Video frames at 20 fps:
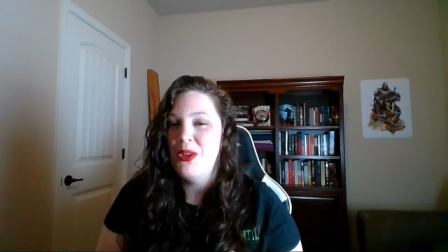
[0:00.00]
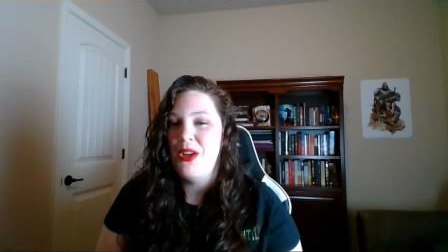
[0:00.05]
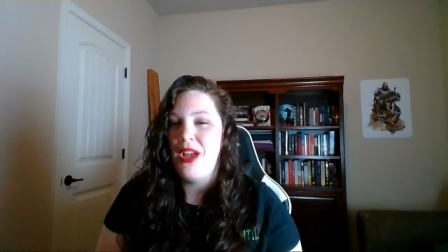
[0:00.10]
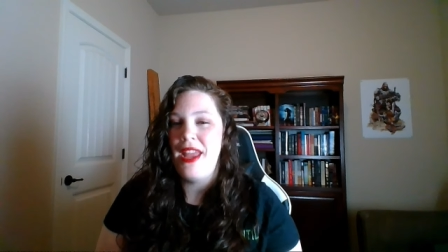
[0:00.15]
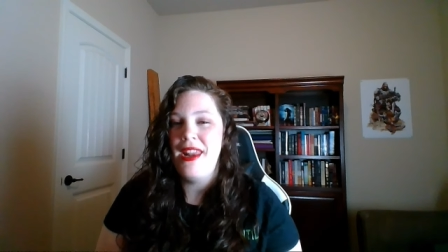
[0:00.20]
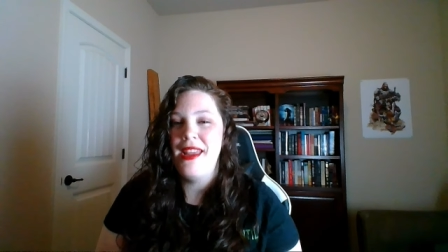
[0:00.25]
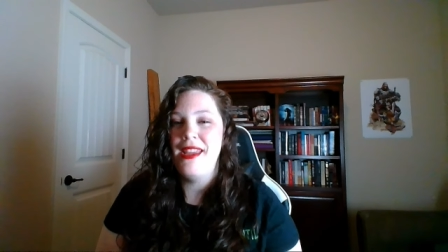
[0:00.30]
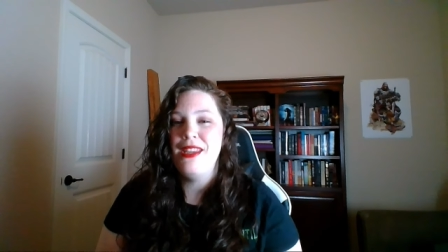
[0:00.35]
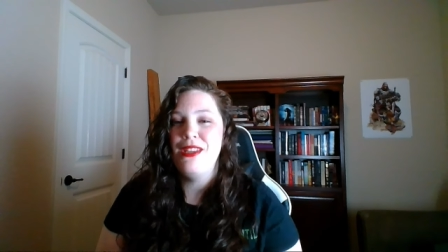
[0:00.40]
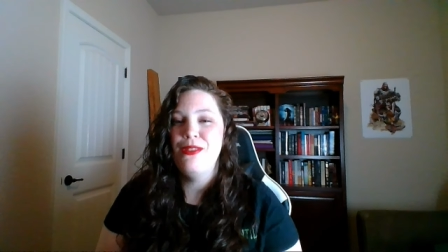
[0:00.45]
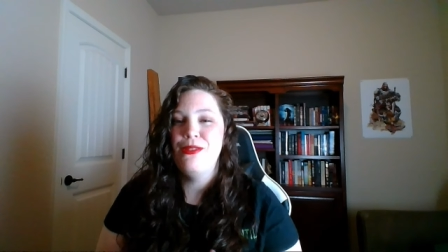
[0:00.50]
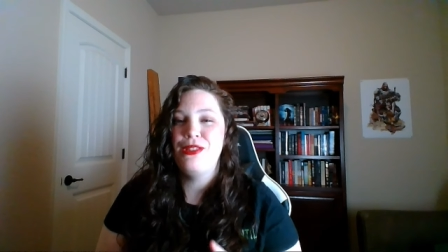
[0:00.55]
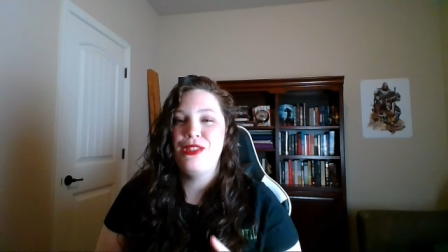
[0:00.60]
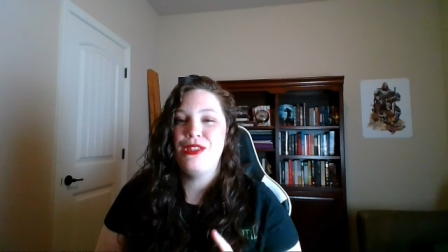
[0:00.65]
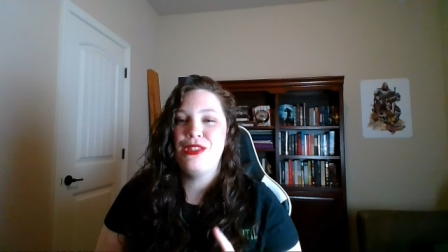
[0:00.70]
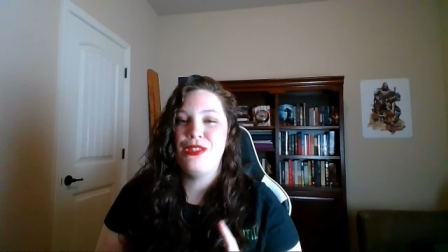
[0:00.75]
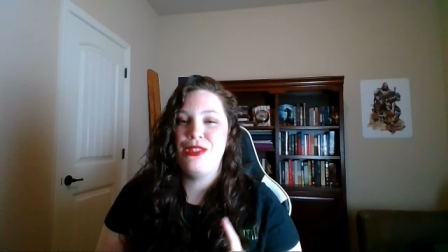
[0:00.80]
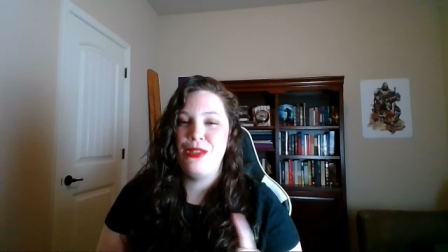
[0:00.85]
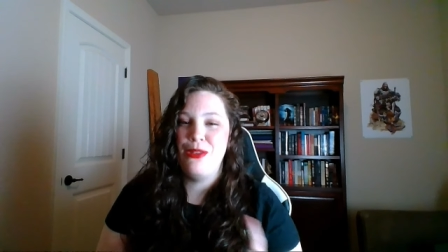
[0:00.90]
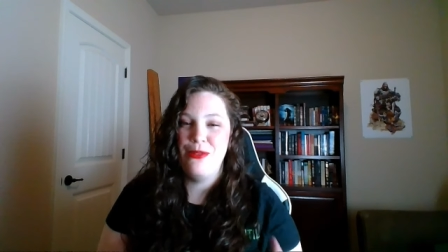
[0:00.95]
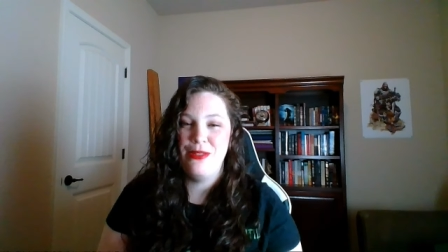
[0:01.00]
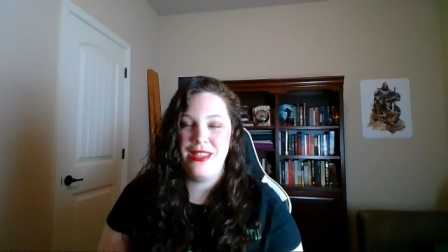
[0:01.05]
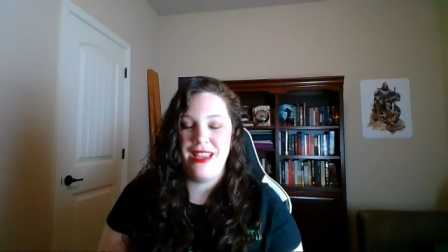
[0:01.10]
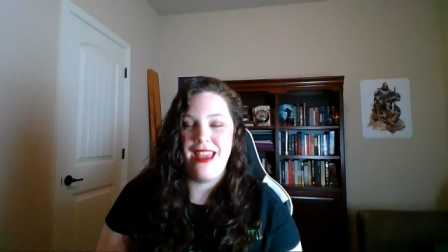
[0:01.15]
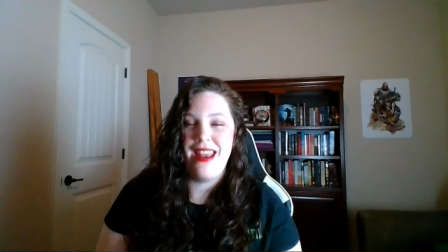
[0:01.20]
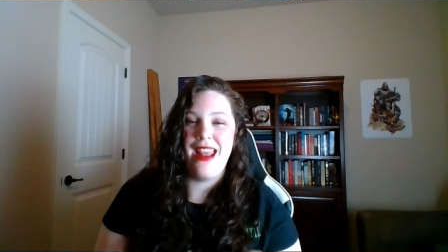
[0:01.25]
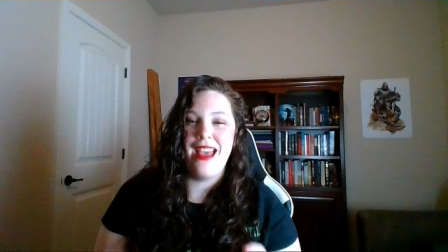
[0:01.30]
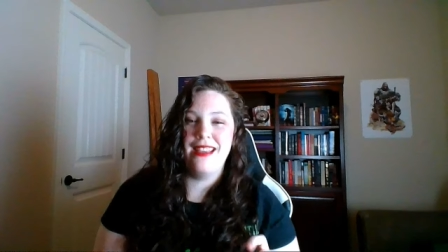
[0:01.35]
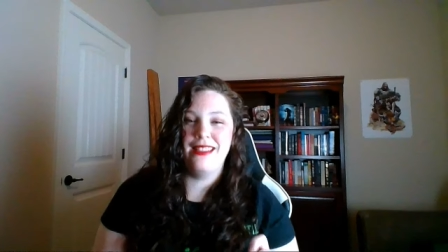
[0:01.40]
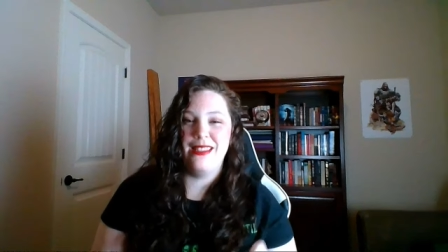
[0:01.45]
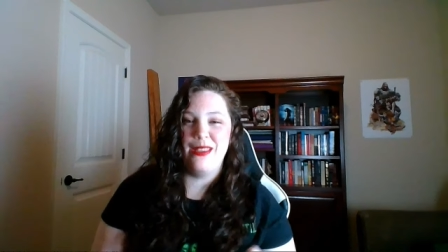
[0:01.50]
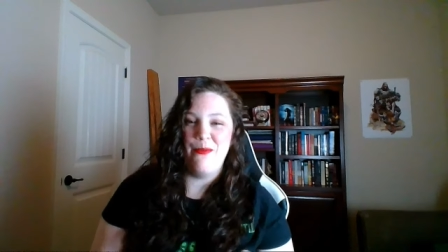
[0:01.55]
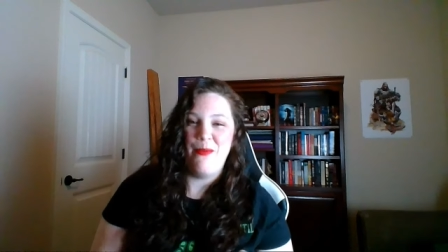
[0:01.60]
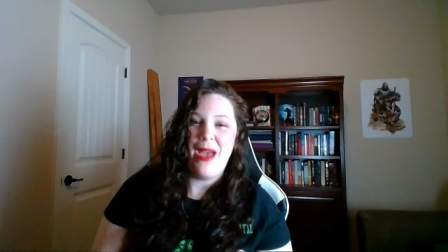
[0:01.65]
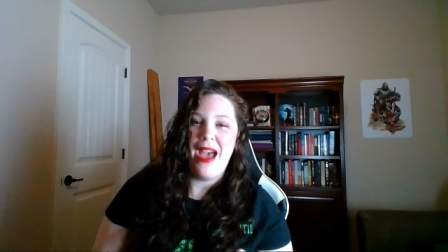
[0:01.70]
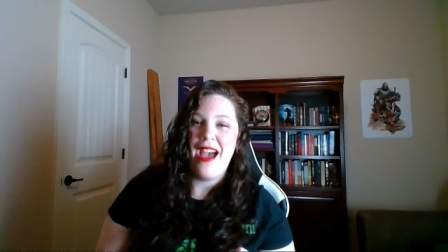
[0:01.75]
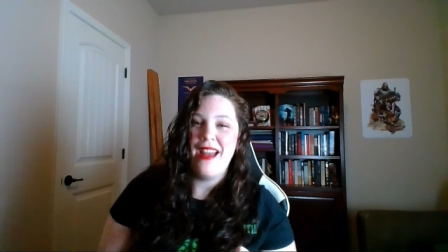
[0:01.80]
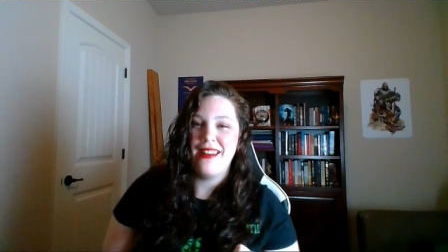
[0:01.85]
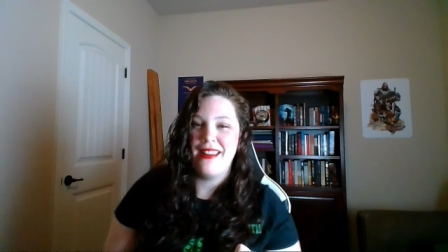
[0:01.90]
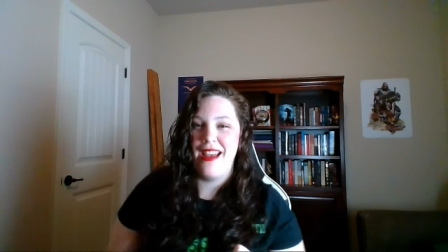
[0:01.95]
and I used Susan as the
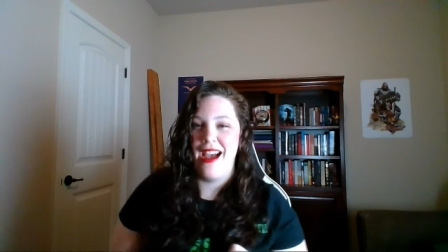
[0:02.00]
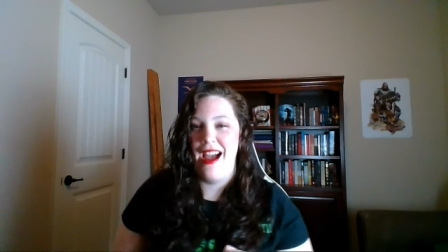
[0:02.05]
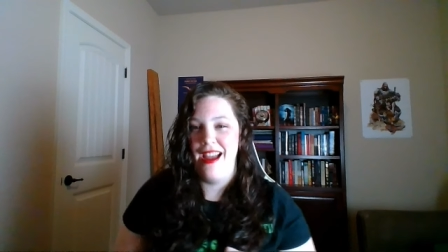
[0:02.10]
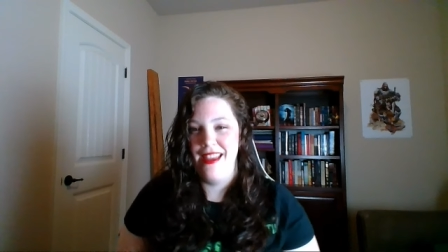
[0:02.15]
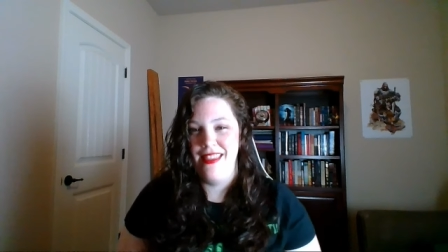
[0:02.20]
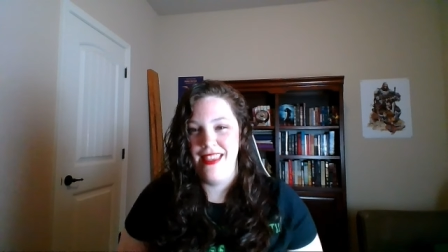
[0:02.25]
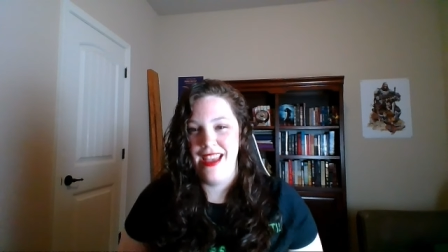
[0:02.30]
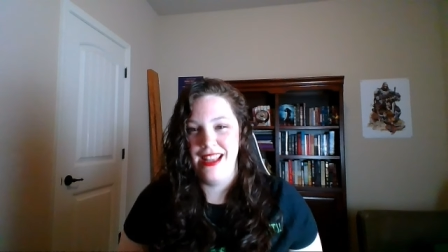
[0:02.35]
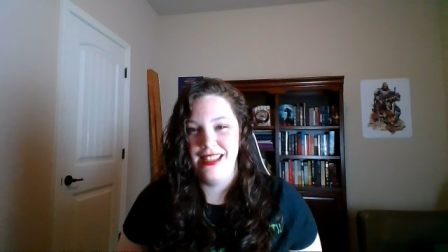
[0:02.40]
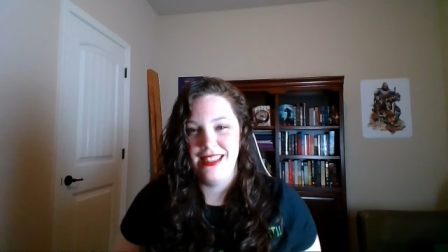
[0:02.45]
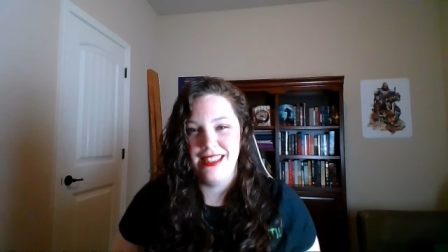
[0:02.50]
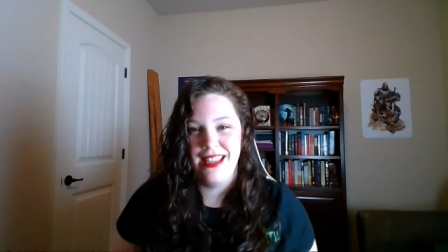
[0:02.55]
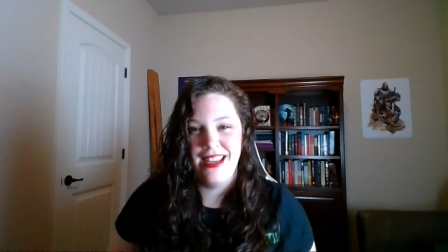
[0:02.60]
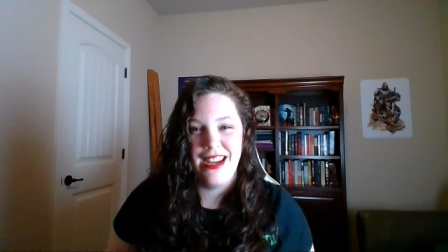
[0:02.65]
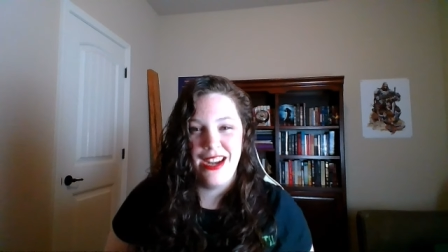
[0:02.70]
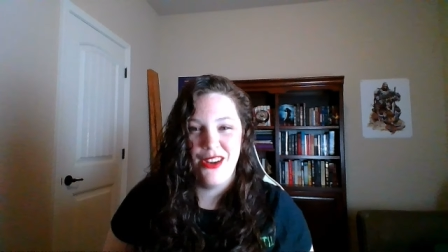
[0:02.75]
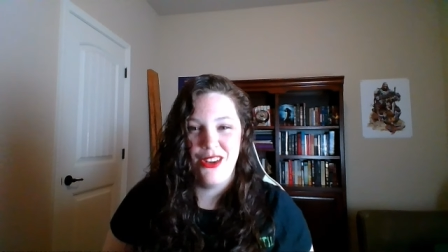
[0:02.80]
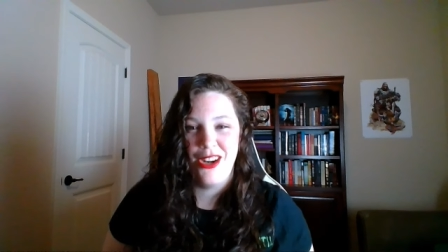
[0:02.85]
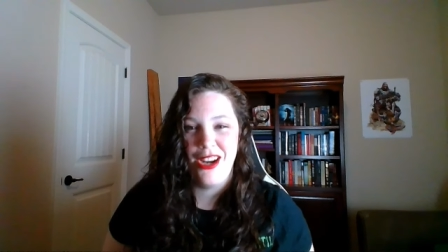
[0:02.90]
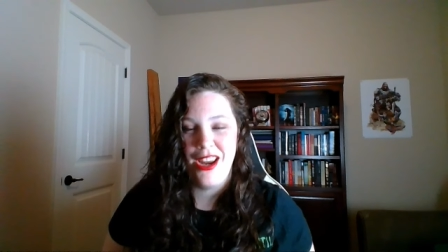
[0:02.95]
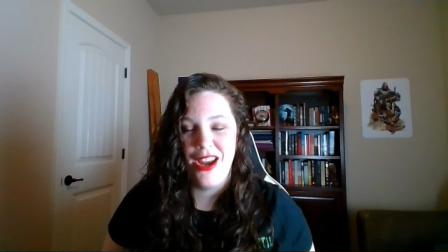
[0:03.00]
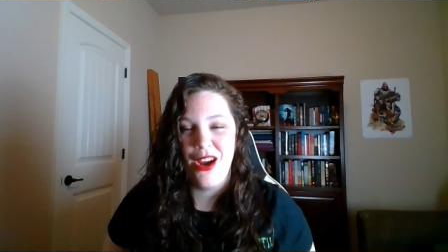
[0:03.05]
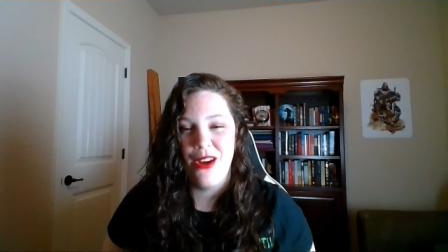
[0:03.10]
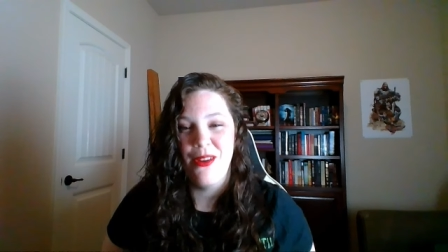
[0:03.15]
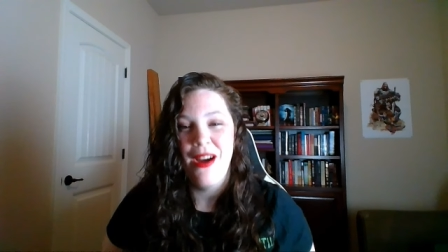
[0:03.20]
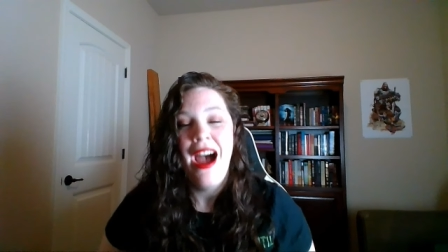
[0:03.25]
bad guy in that scenario.